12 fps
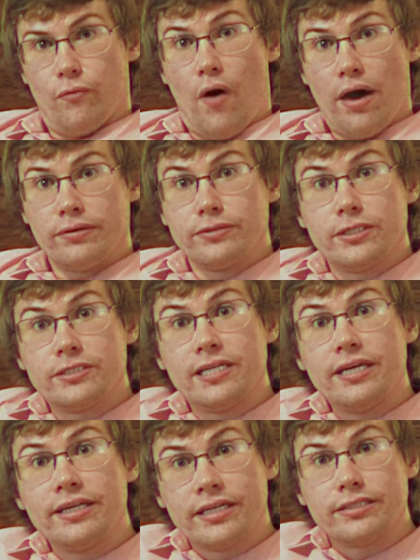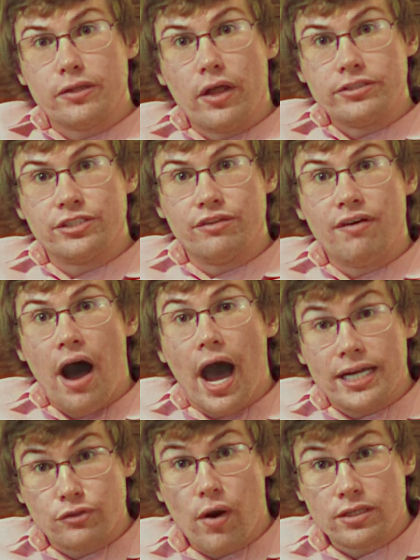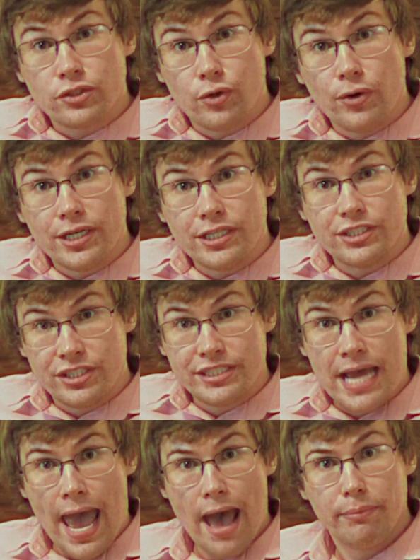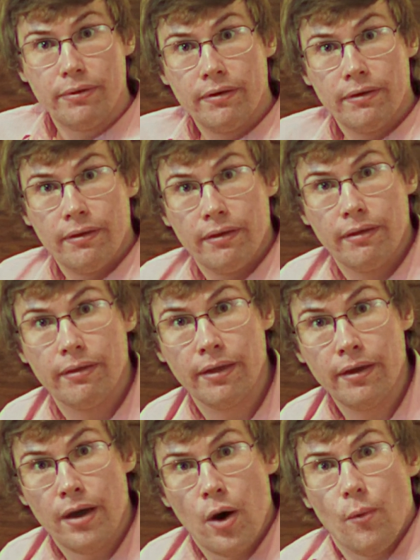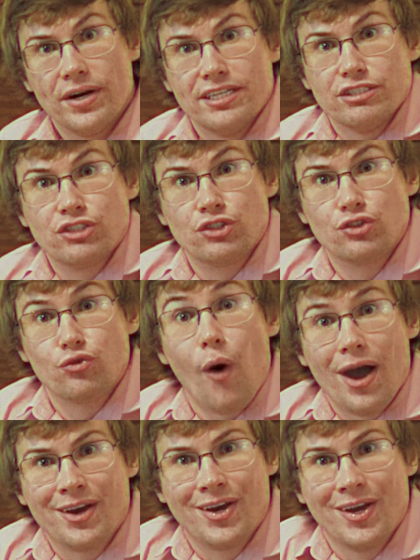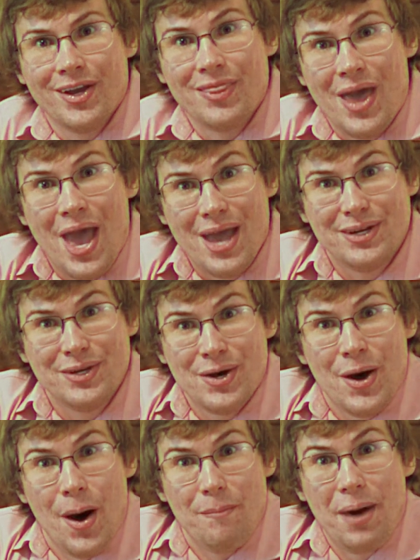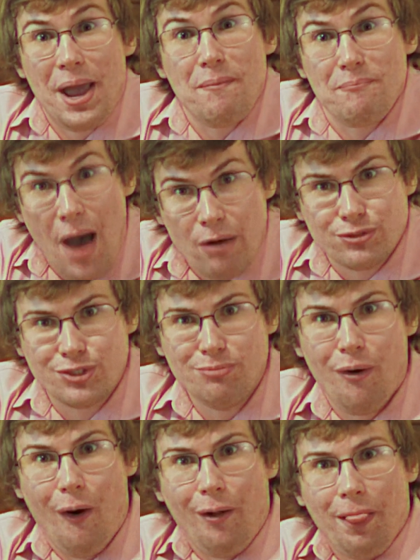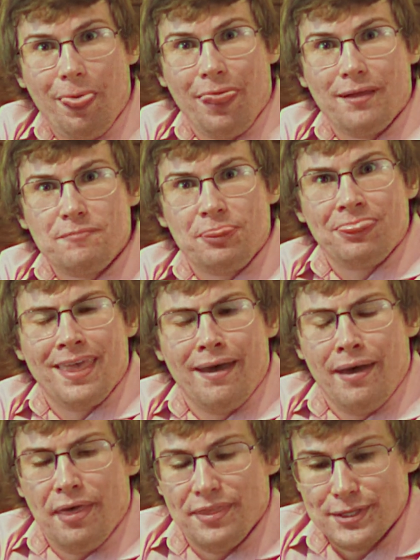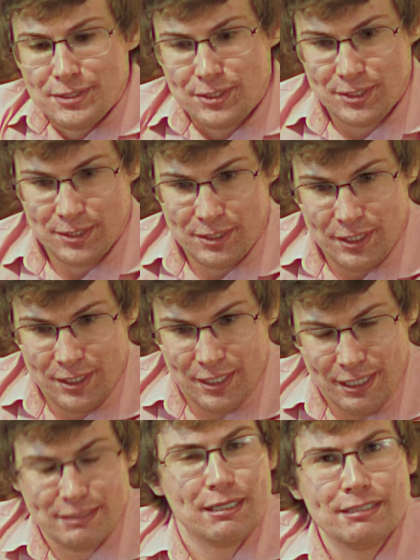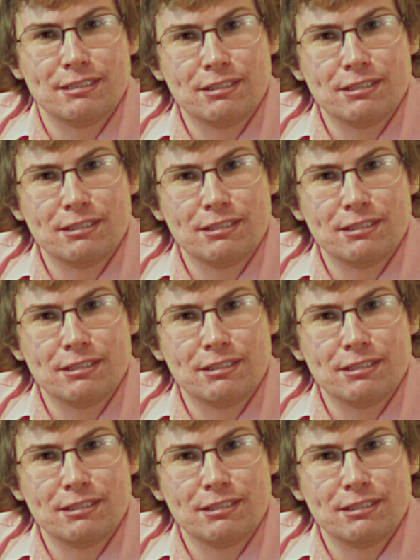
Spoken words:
Ronald is eating his lunch of Hydrox cookies and tab when he's struck in the head by a bouncy ball. It's a